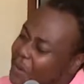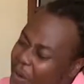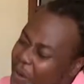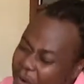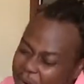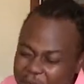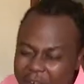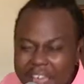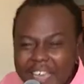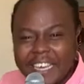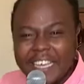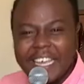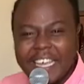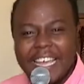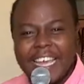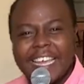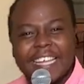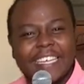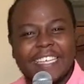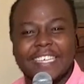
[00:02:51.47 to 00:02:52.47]
Go right
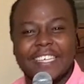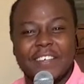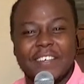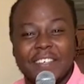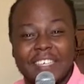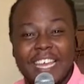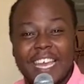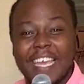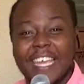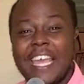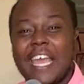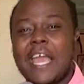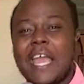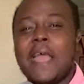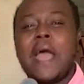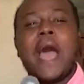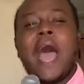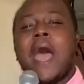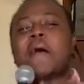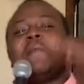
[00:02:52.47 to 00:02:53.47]
ahead, okay?
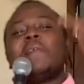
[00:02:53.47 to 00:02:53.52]
I